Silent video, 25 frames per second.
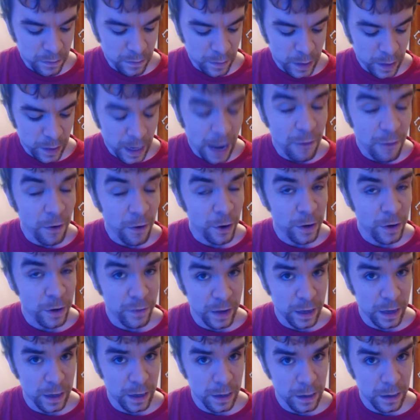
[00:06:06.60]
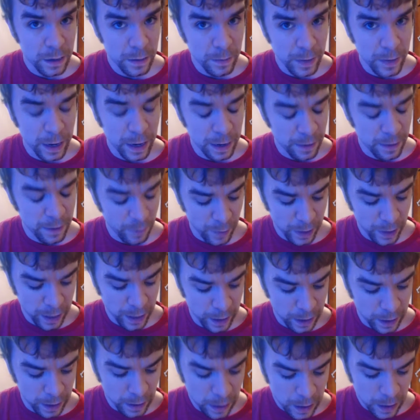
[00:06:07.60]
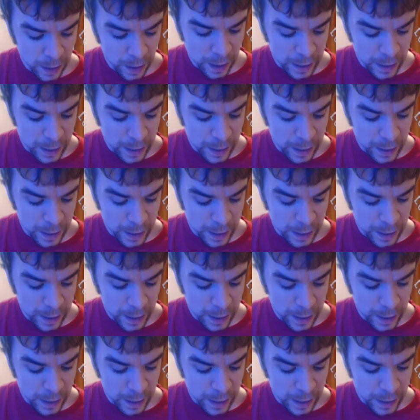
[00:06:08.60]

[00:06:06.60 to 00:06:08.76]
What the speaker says: heard of it, but I never played it.